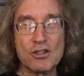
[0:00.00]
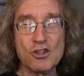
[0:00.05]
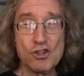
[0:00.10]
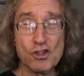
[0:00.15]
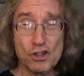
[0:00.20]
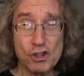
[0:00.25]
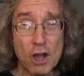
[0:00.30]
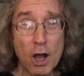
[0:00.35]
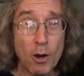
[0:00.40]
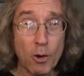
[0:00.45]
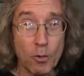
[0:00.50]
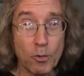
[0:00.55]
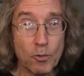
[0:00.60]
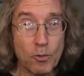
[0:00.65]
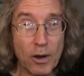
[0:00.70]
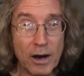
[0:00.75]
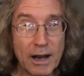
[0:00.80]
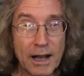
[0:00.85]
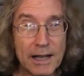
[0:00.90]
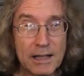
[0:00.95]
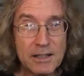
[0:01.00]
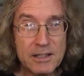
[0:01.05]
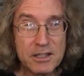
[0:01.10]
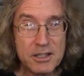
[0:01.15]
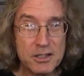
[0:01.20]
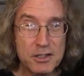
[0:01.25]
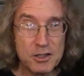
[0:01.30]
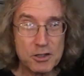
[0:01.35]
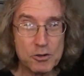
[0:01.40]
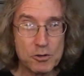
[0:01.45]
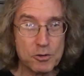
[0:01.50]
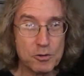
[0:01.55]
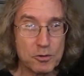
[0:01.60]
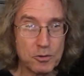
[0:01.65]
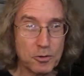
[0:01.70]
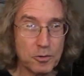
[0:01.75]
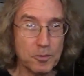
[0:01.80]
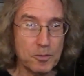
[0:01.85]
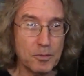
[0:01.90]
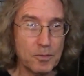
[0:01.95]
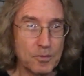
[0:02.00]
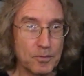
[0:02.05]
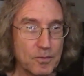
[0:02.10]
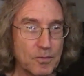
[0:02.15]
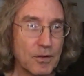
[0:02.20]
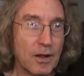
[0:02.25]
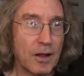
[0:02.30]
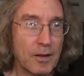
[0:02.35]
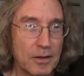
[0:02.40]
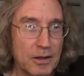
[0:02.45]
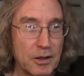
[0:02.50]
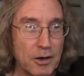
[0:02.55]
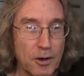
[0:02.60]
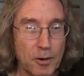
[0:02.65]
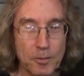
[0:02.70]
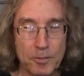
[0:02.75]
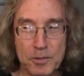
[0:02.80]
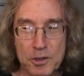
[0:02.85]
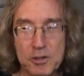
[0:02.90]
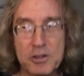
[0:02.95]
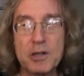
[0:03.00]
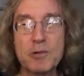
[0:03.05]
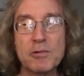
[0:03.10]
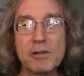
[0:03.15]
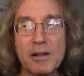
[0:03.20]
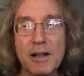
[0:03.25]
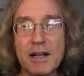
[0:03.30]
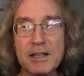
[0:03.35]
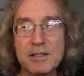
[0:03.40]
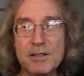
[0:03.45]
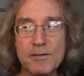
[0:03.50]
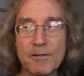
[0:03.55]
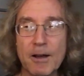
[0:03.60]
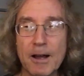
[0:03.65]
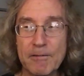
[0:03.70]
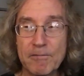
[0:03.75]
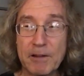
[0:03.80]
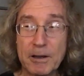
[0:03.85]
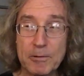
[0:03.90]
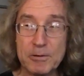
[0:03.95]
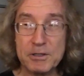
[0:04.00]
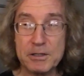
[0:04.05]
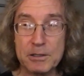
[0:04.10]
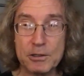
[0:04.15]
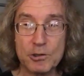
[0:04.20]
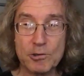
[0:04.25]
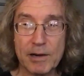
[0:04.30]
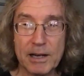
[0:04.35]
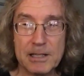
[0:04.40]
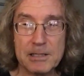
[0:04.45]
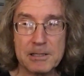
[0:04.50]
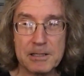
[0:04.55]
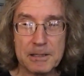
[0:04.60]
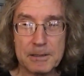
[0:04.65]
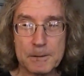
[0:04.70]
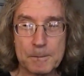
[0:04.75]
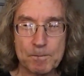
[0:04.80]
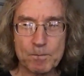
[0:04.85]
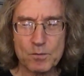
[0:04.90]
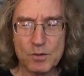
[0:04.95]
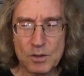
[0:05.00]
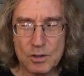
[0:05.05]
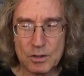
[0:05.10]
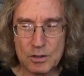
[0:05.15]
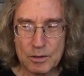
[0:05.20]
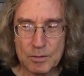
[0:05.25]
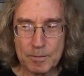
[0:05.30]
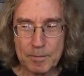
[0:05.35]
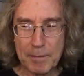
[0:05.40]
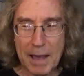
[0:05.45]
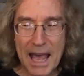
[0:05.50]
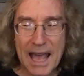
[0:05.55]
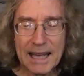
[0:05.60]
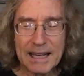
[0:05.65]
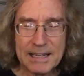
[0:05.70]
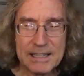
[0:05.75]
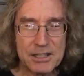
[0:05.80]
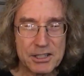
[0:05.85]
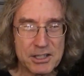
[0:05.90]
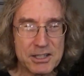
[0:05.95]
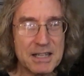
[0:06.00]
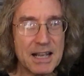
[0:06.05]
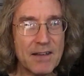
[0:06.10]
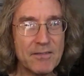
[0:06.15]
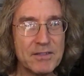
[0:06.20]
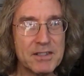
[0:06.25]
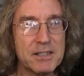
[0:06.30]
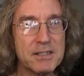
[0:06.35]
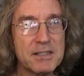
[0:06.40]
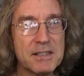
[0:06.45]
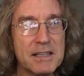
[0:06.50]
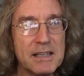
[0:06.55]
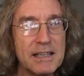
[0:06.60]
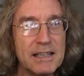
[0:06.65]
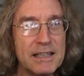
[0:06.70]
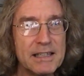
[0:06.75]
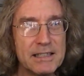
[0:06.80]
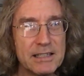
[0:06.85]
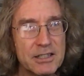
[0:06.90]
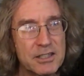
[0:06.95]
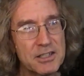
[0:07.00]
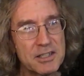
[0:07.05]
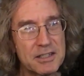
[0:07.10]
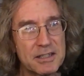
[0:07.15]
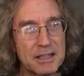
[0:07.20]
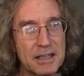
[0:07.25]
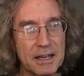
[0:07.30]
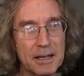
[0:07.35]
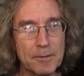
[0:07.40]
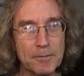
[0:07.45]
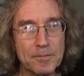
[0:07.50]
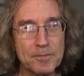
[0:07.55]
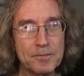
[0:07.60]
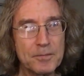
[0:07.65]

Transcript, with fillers: So when I listen to, you know, music with lots of high frequency transients, Maggies just have this ease to them.